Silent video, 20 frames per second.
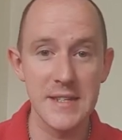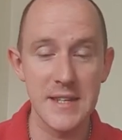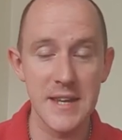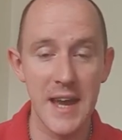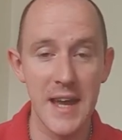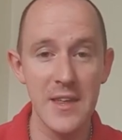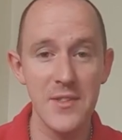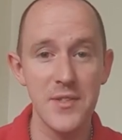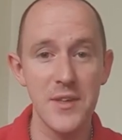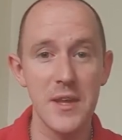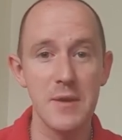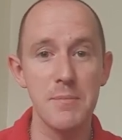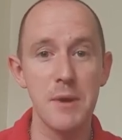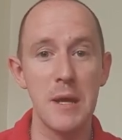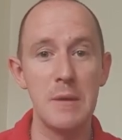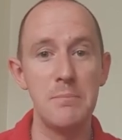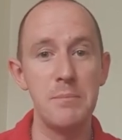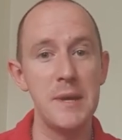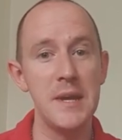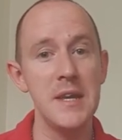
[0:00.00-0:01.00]
And I think
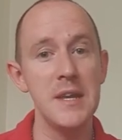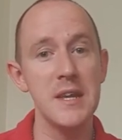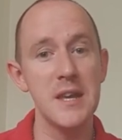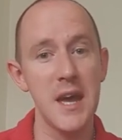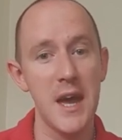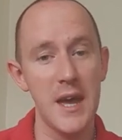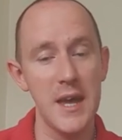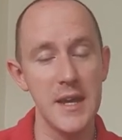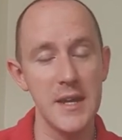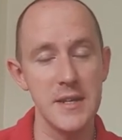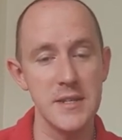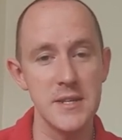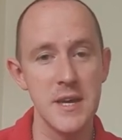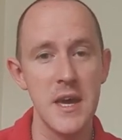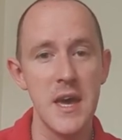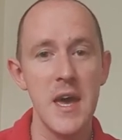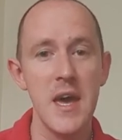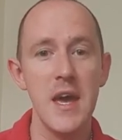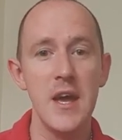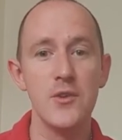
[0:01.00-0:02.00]
by being kind
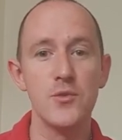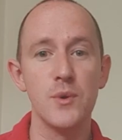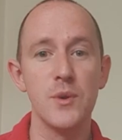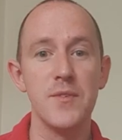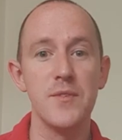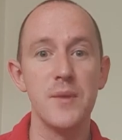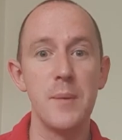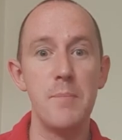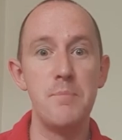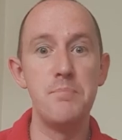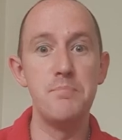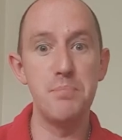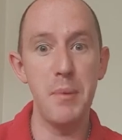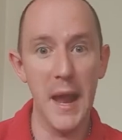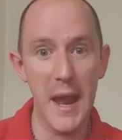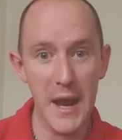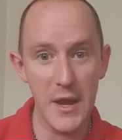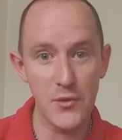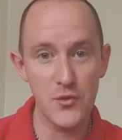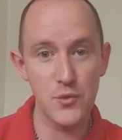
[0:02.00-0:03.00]
is one of the
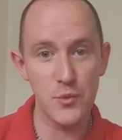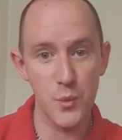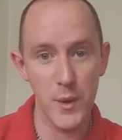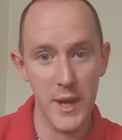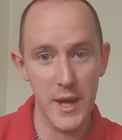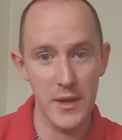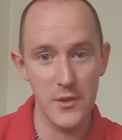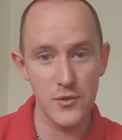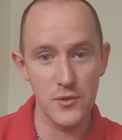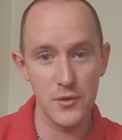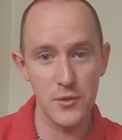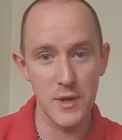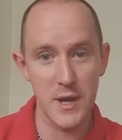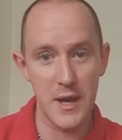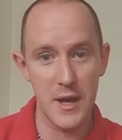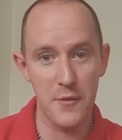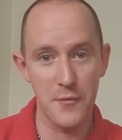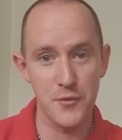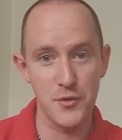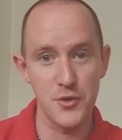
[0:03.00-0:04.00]
best ways to look
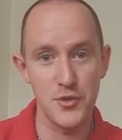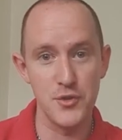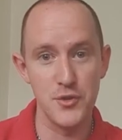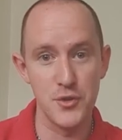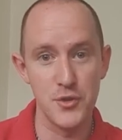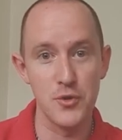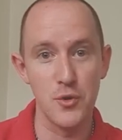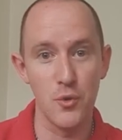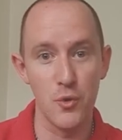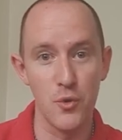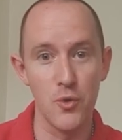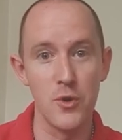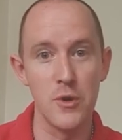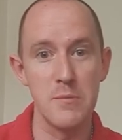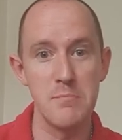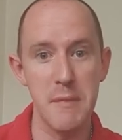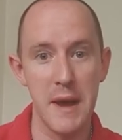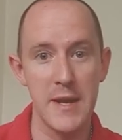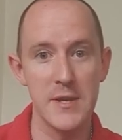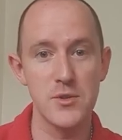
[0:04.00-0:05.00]
after your
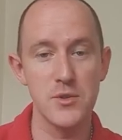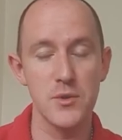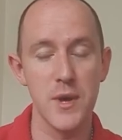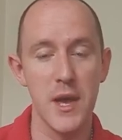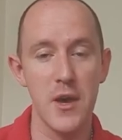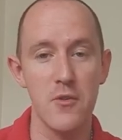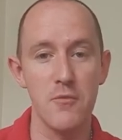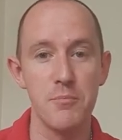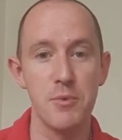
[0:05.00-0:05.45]
own mental health,